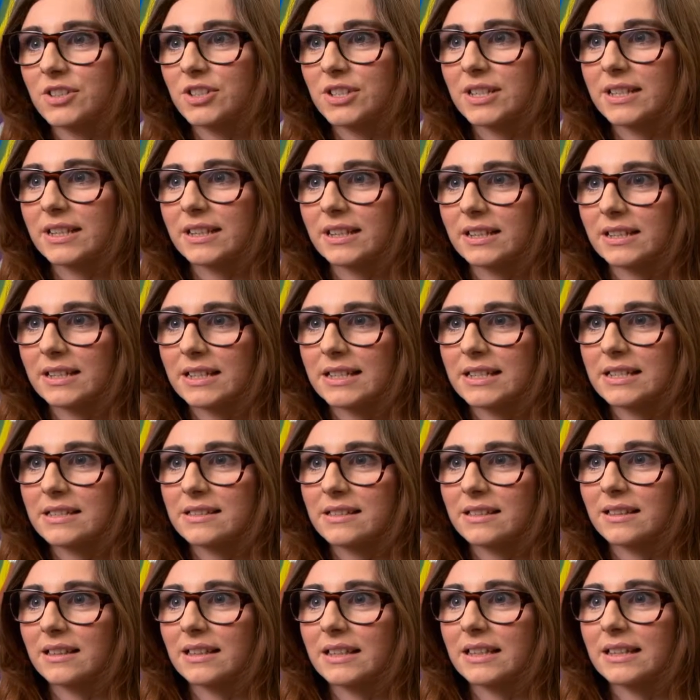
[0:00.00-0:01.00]
she can
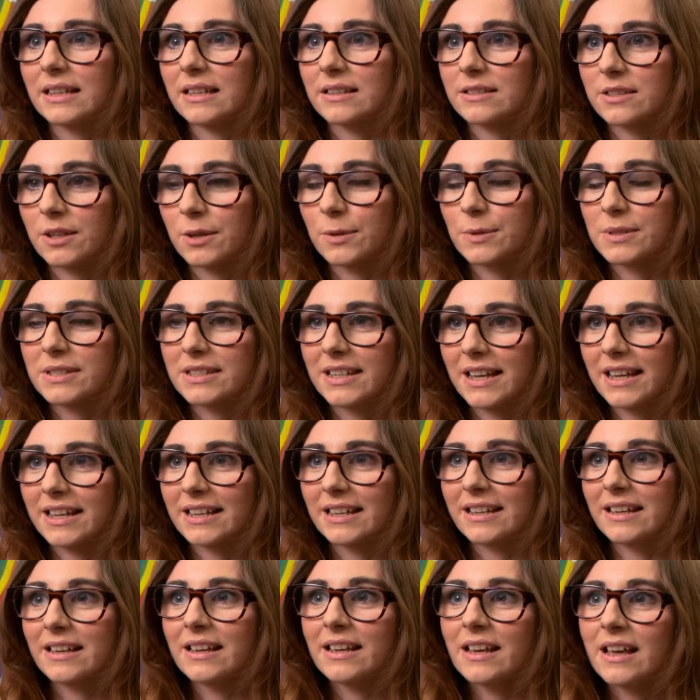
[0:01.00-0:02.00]
easily
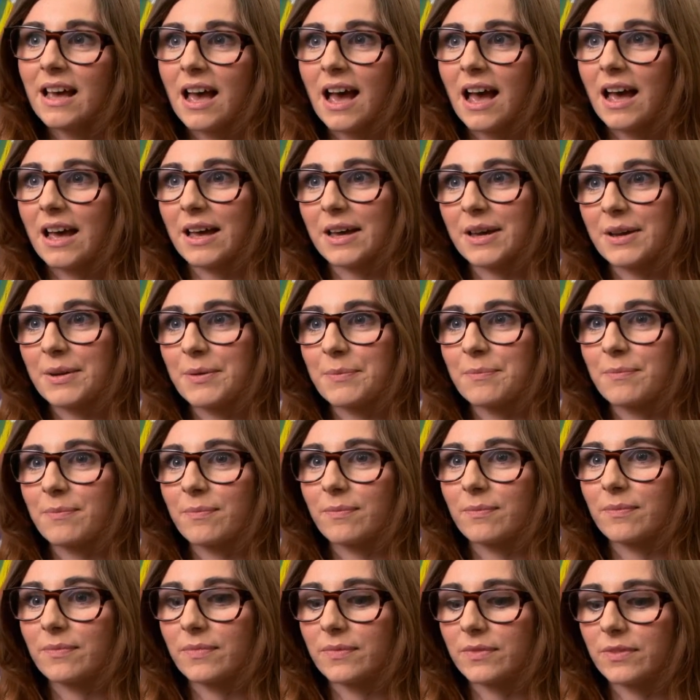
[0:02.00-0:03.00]
associate
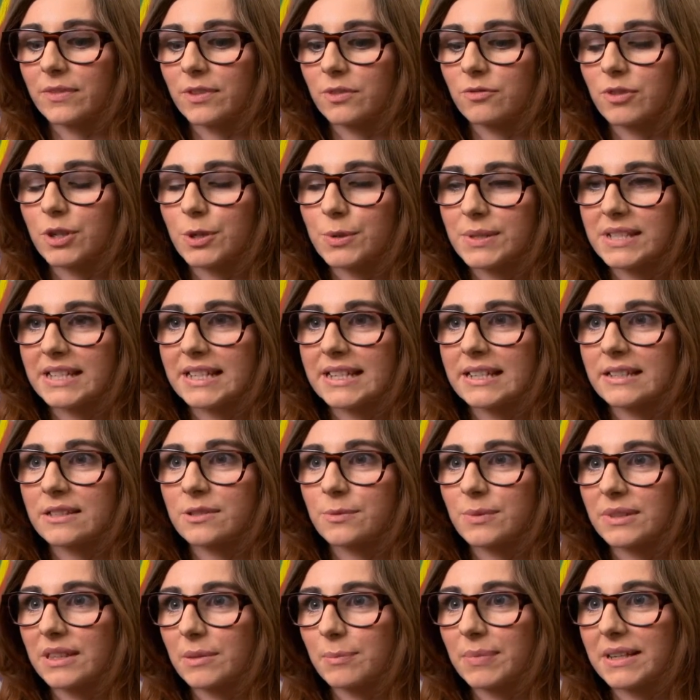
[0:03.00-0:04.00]
the
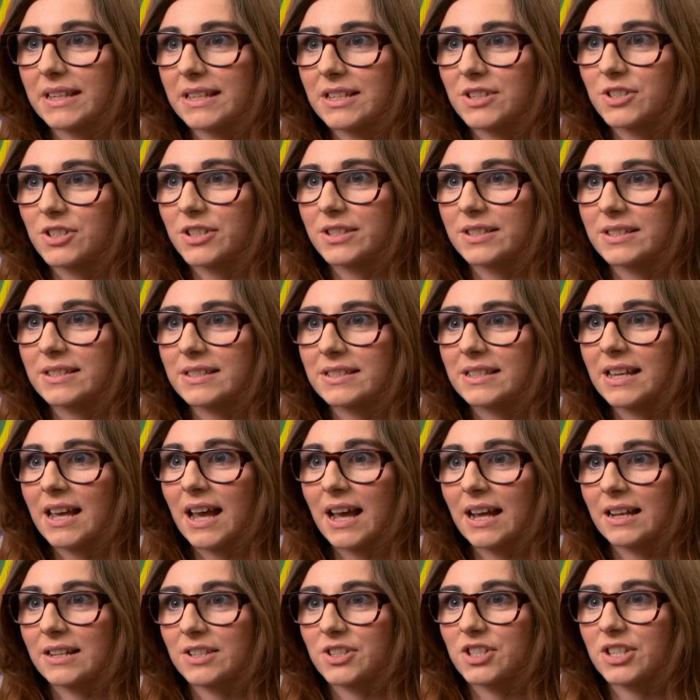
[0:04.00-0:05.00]
routines with the pictures
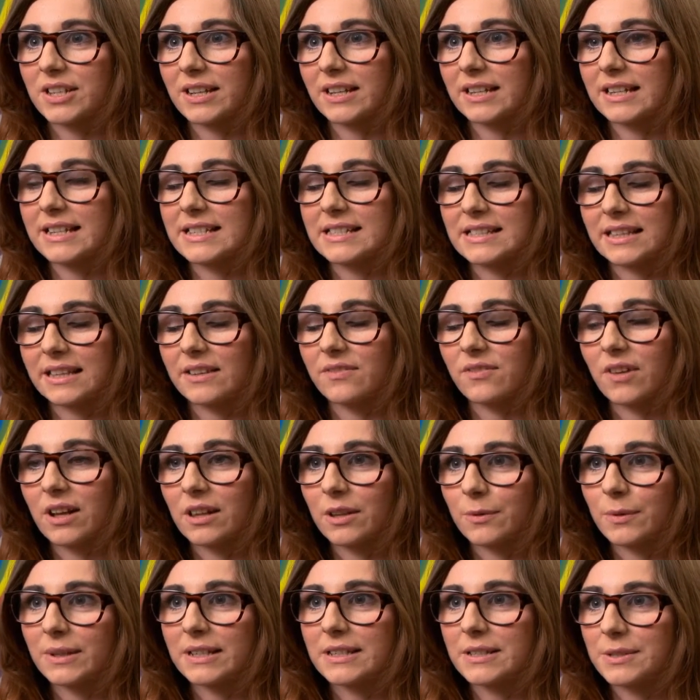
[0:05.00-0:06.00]
and she can easily
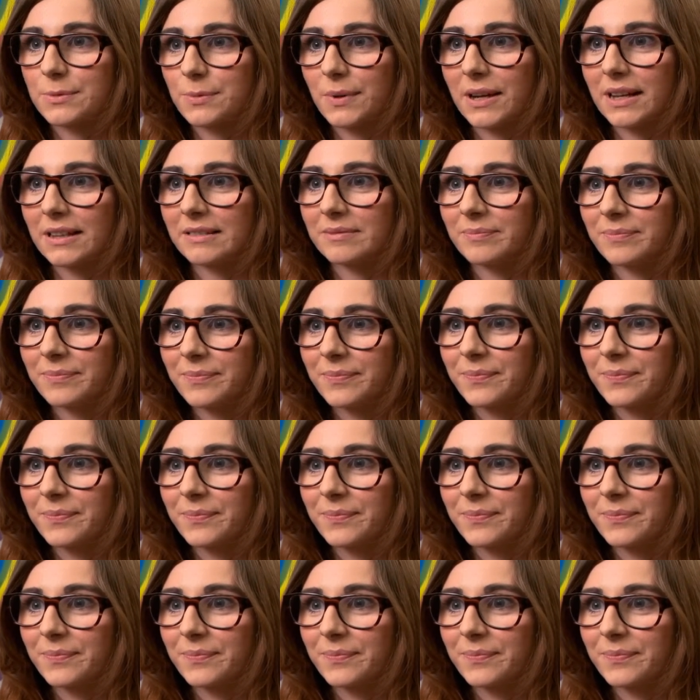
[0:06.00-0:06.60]
follow it as well.